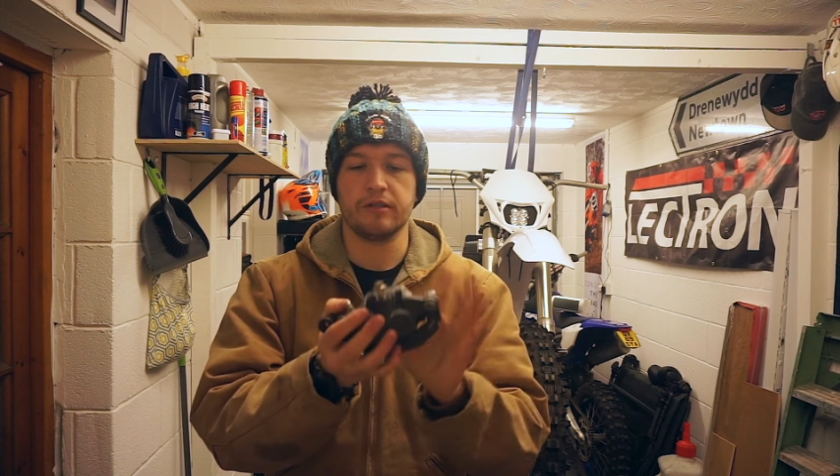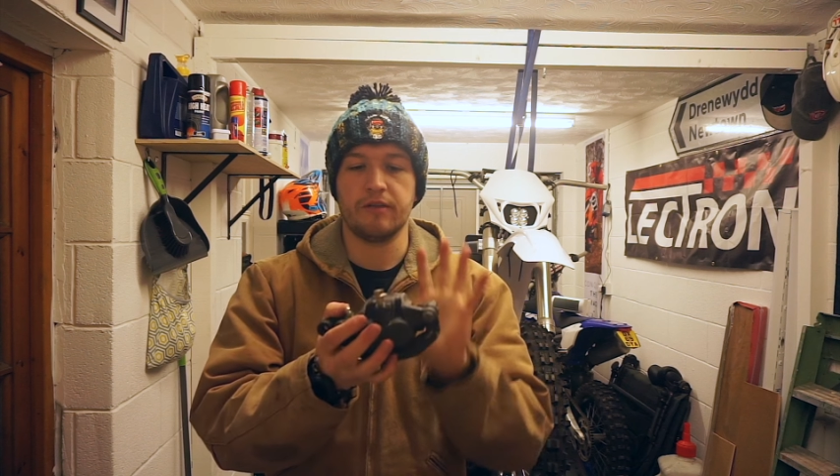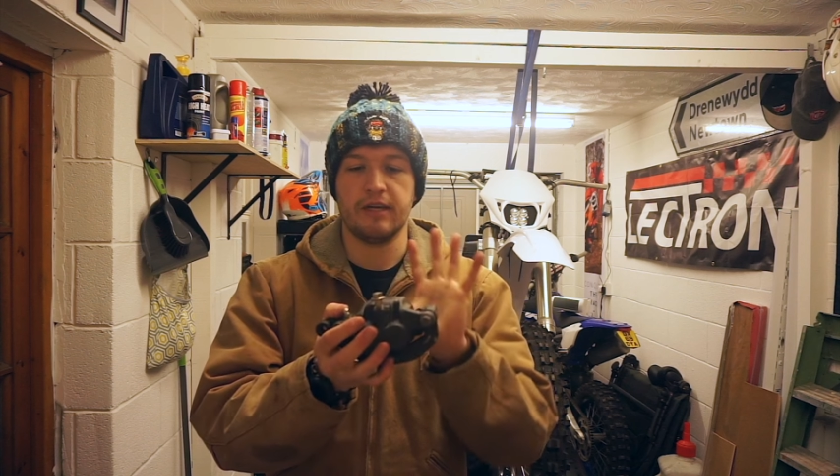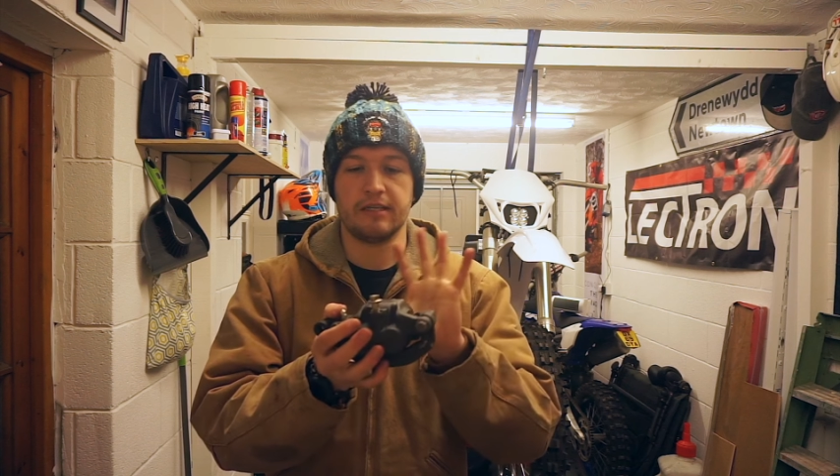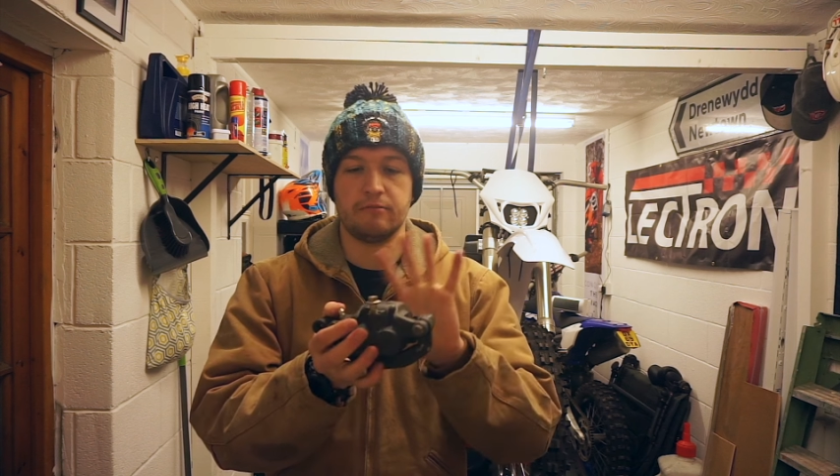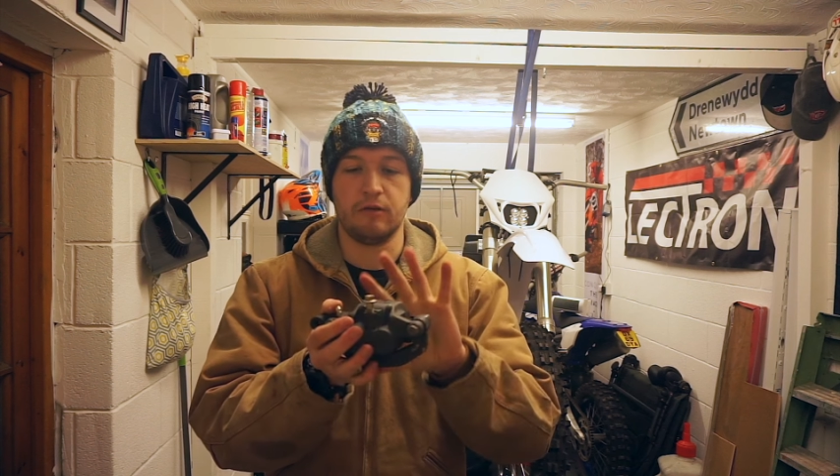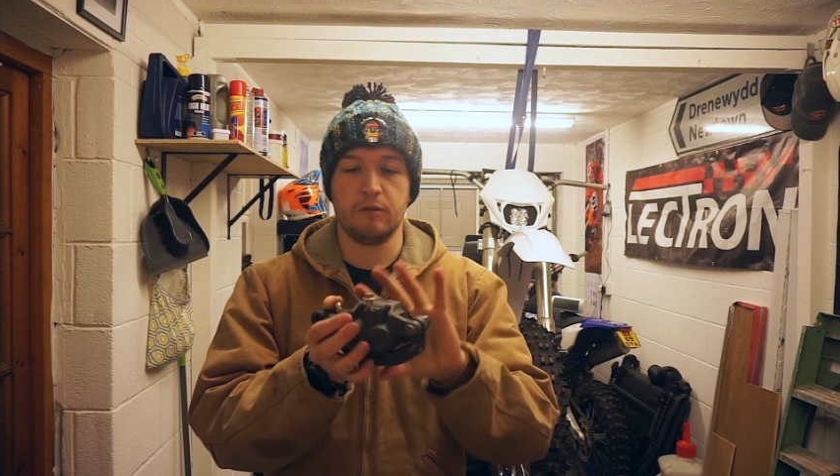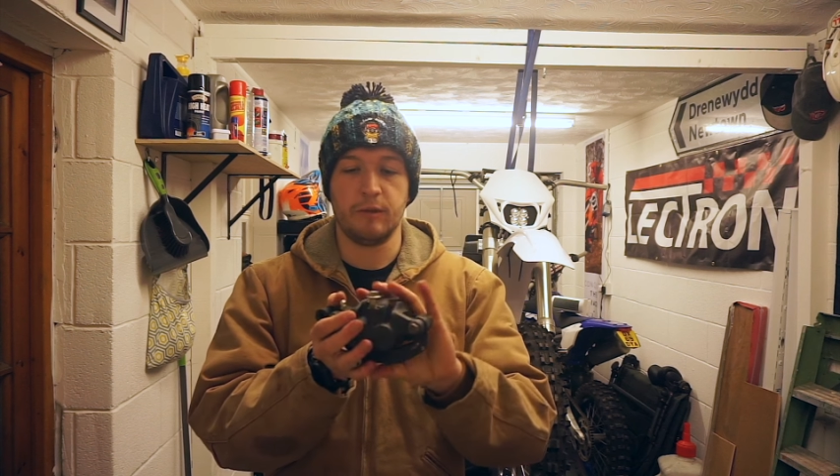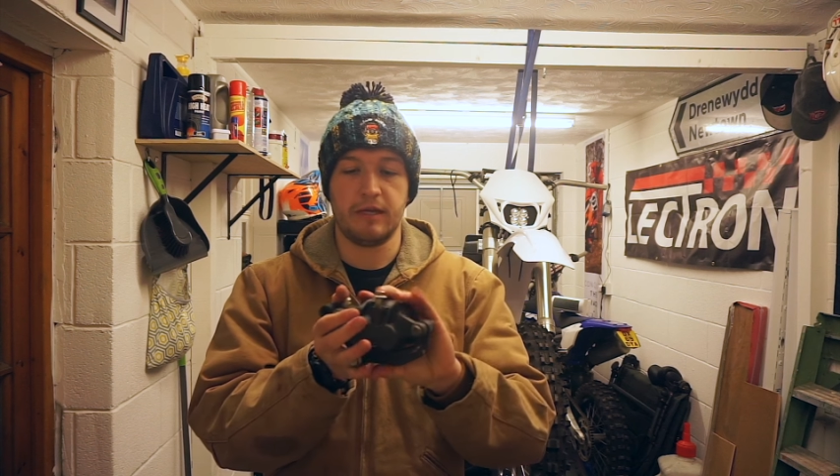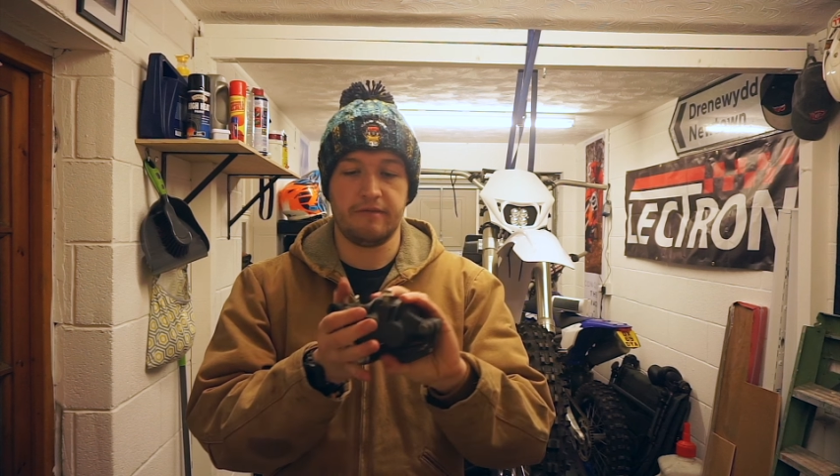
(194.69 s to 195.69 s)
So this will
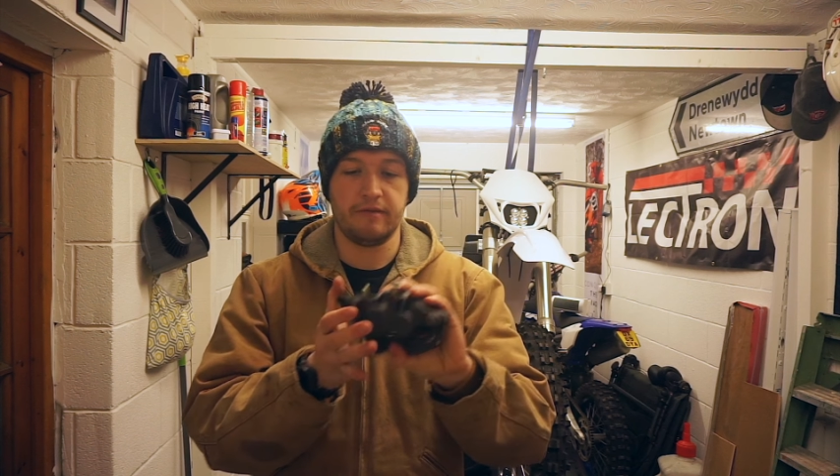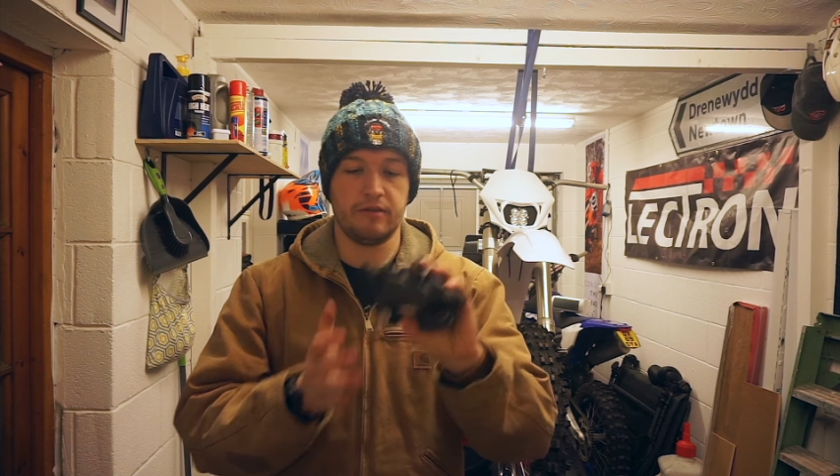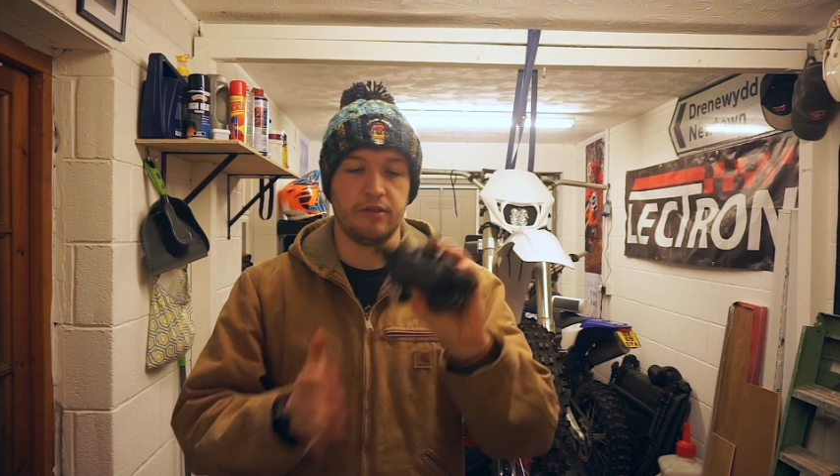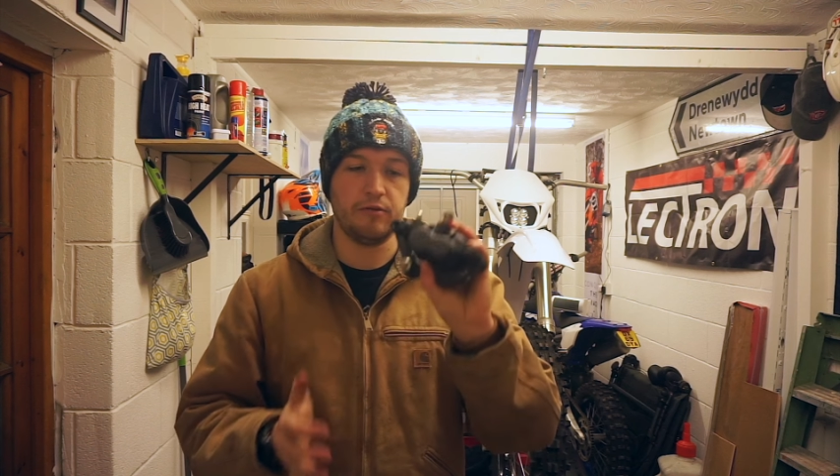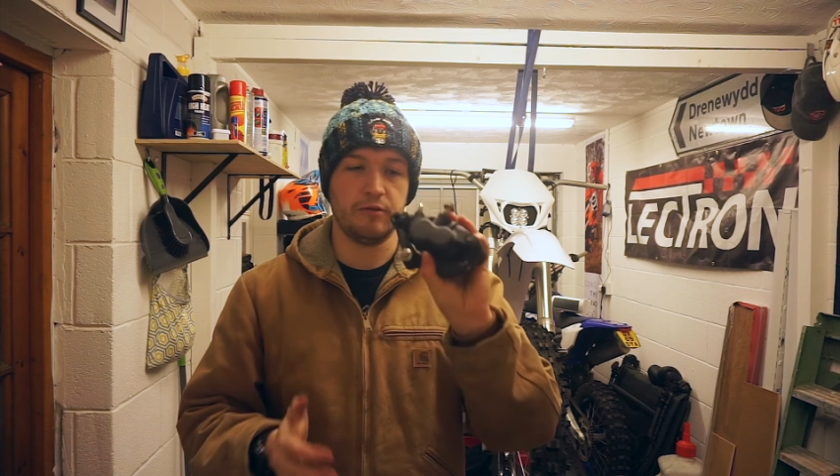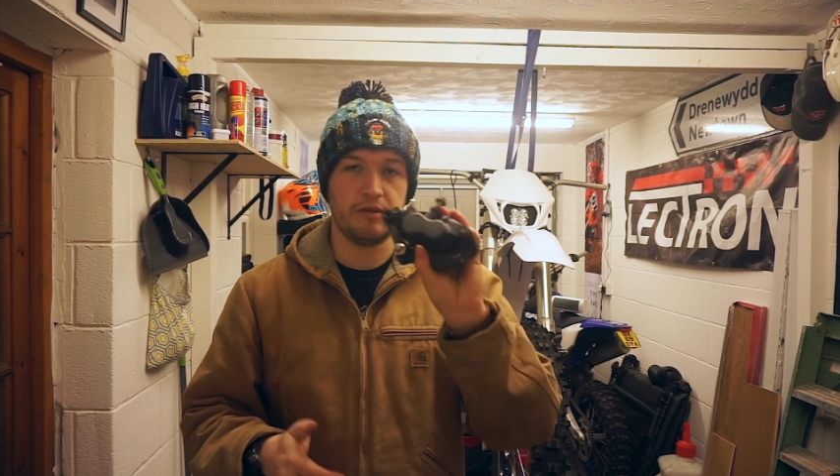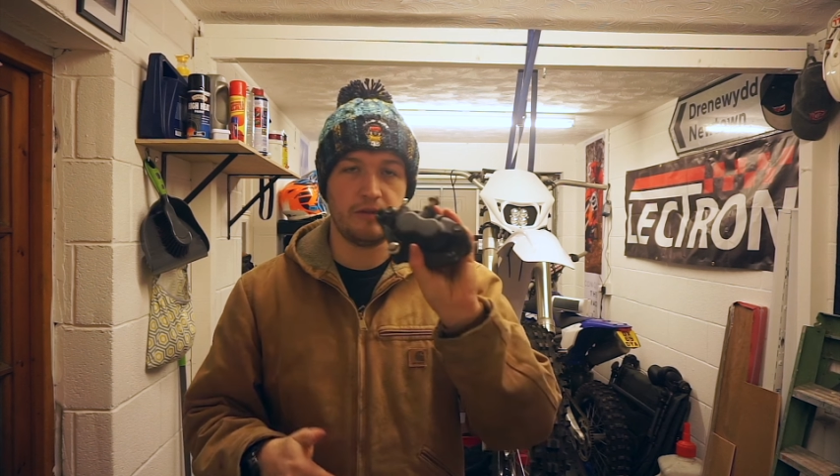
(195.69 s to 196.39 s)
be given to